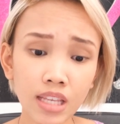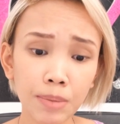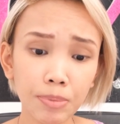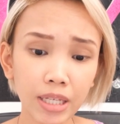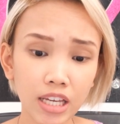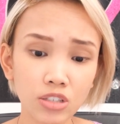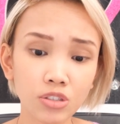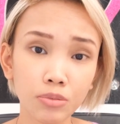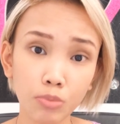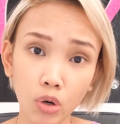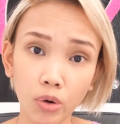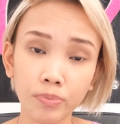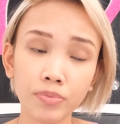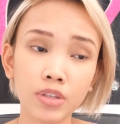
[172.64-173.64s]
application
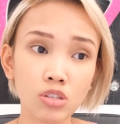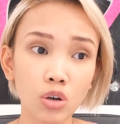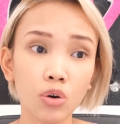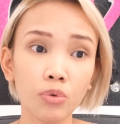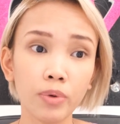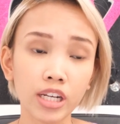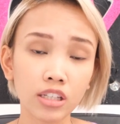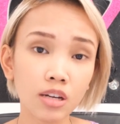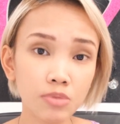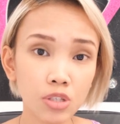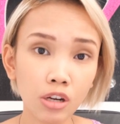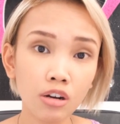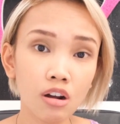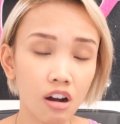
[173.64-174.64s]
mo. So, when it
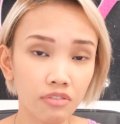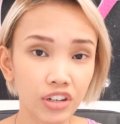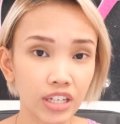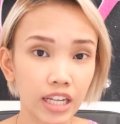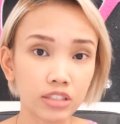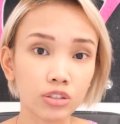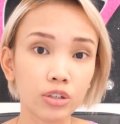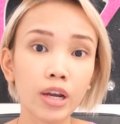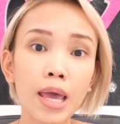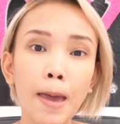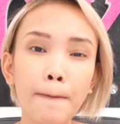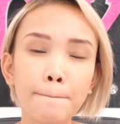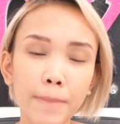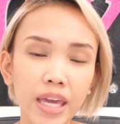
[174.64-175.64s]
comes to your cover letter,
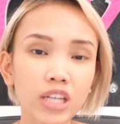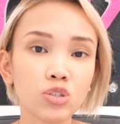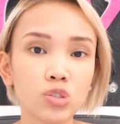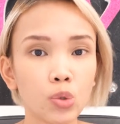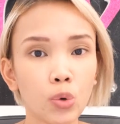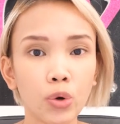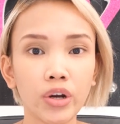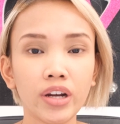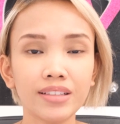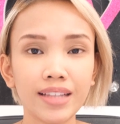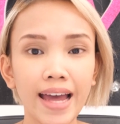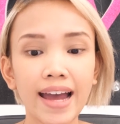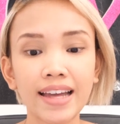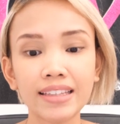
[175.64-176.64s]
make sure
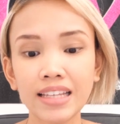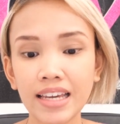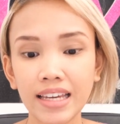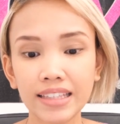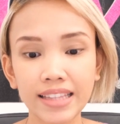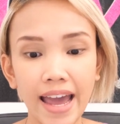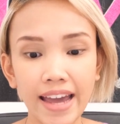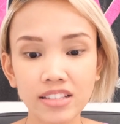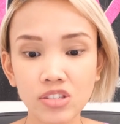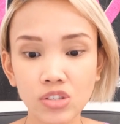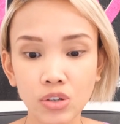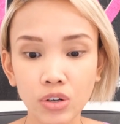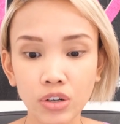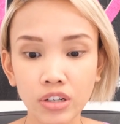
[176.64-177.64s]
that it
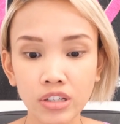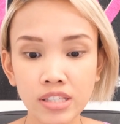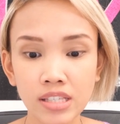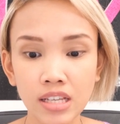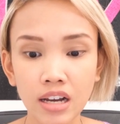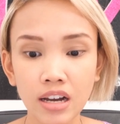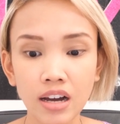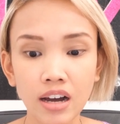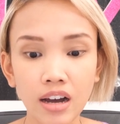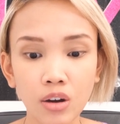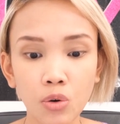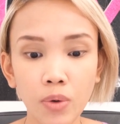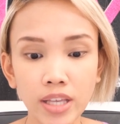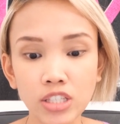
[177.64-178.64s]
answers
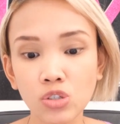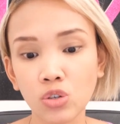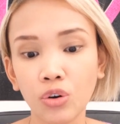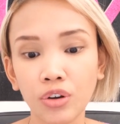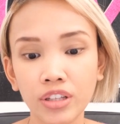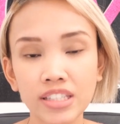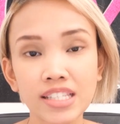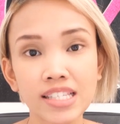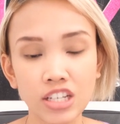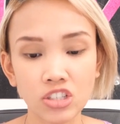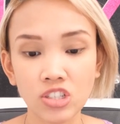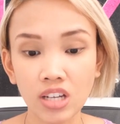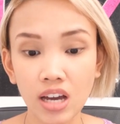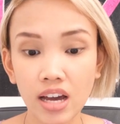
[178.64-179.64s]
questions
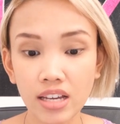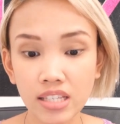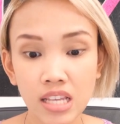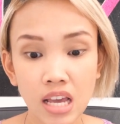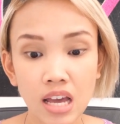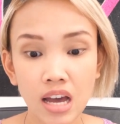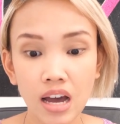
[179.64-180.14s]
such as,